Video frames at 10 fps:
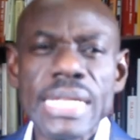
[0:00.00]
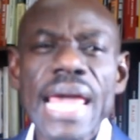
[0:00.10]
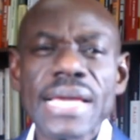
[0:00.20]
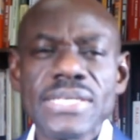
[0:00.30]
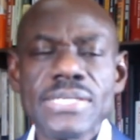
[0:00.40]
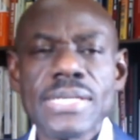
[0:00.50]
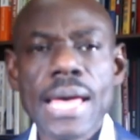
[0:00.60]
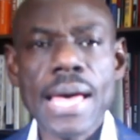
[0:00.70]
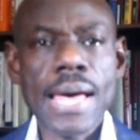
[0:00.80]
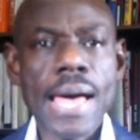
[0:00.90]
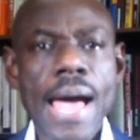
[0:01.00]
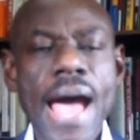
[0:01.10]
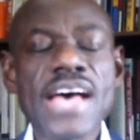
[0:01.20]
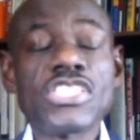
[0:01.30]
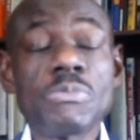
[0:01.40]
Next
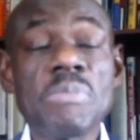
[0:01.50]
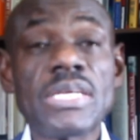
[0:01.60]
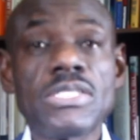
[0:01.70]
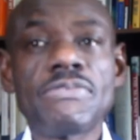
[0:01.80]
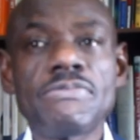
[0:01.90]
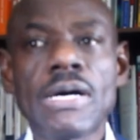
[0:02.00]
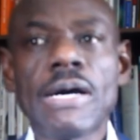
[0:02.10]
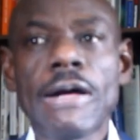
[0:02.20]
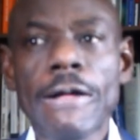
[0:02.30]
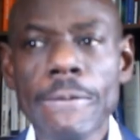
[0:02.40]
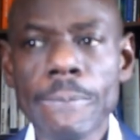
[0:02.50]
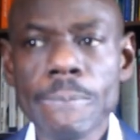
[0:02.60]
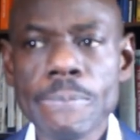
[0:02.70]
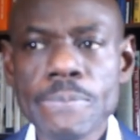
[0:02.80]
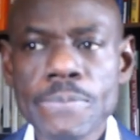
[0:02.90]
aspect of
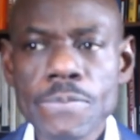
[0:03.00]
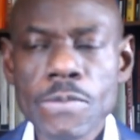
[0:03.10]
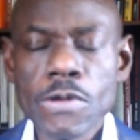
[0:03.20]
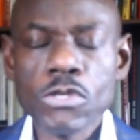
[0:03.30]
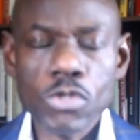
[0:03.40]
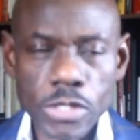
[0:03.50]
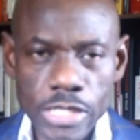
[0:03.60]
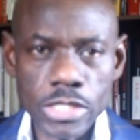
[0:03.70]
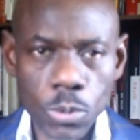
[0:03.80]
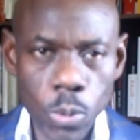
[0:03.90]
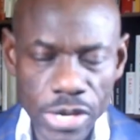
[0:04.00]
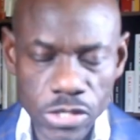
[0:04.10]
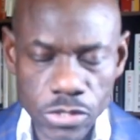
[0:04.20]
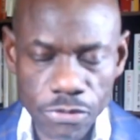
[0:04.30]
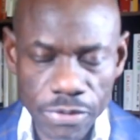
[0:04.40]
strategic
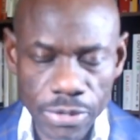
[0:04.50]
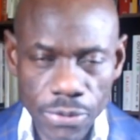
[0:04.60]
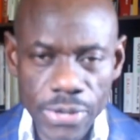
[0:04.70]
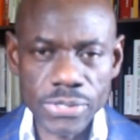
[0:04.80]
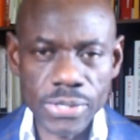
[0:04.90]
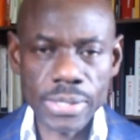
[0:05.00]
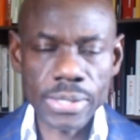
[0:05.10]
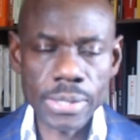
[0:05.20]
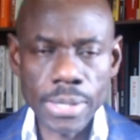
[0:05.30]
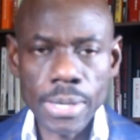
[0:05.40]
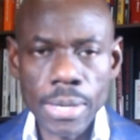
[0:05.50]
ways of increasing